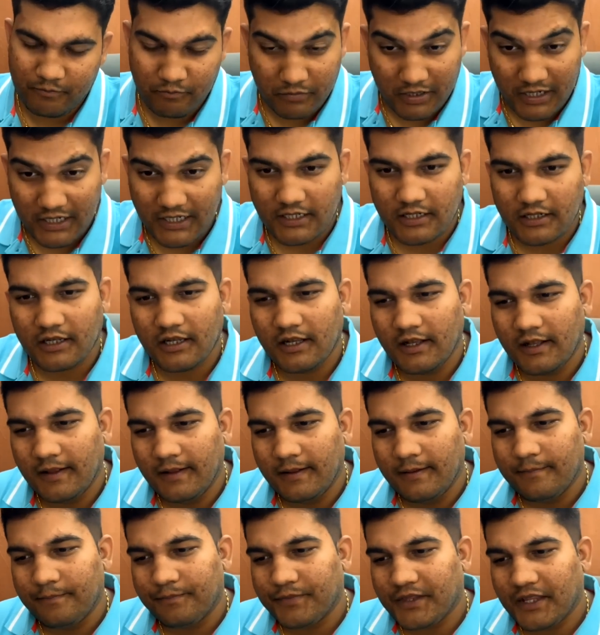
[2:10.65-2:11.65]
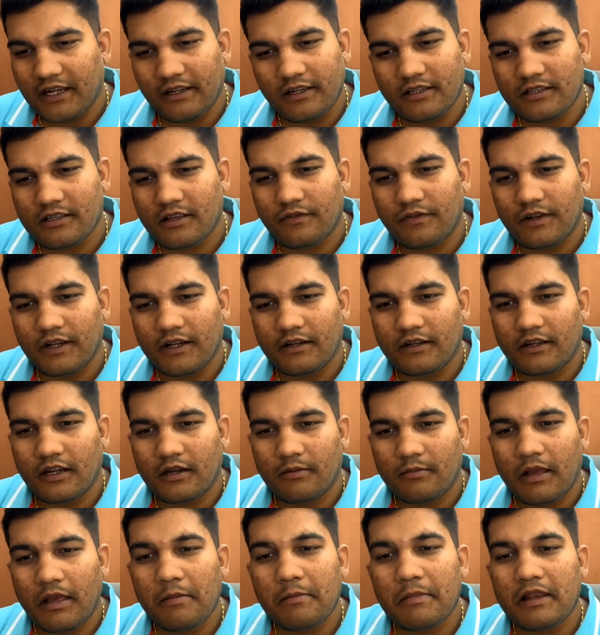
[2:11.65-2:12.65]
but it is
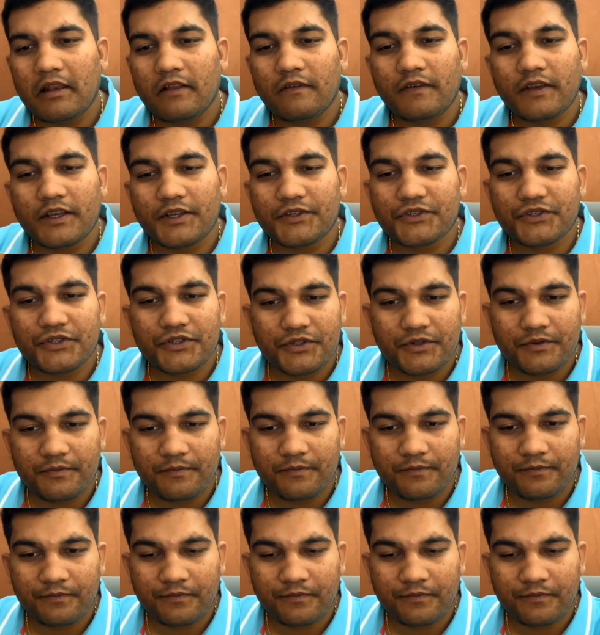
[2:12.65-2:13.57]
afflicted by malefics.